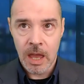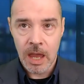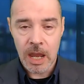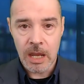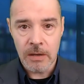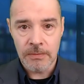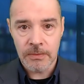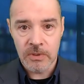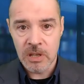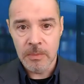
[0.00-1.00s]
If
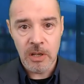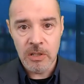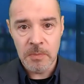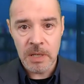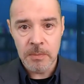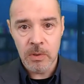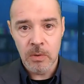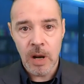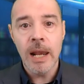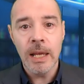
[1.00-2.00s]
some of those people
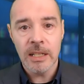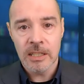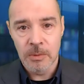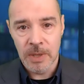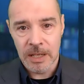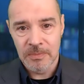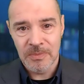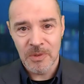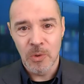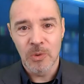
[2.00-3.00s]
link to it
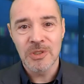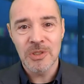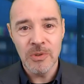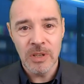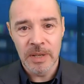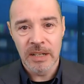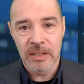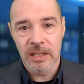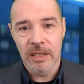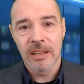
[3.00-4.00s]
or talk about it,
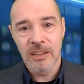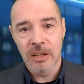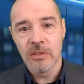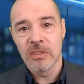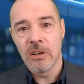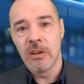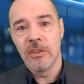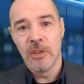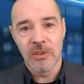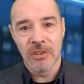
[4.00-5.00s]
those are
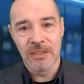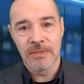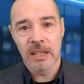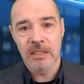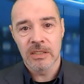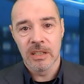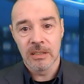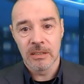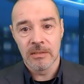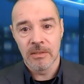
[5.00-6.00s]
knock-on effects that
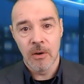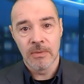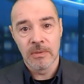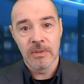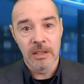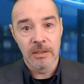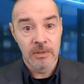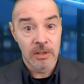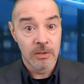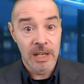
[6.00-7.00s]
often
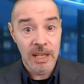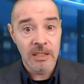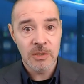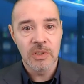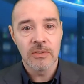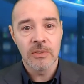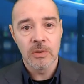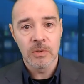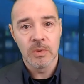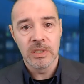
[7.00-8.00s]
include links, which of
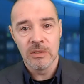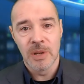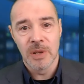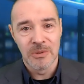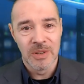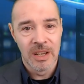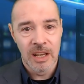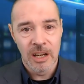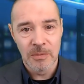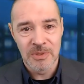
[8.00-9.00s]
course we do know
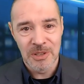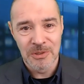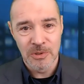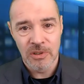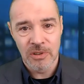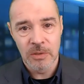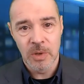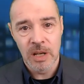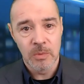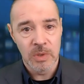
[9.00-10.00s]
helps Google straight
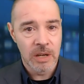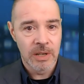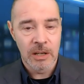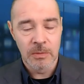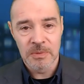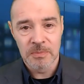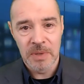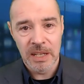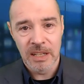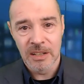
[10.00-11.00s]
away, and we know it helps
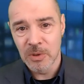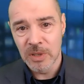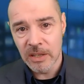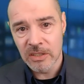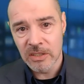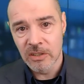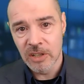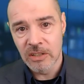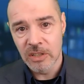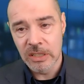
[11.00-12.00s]
Bing and all the other search
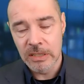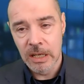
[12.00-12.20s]
engines.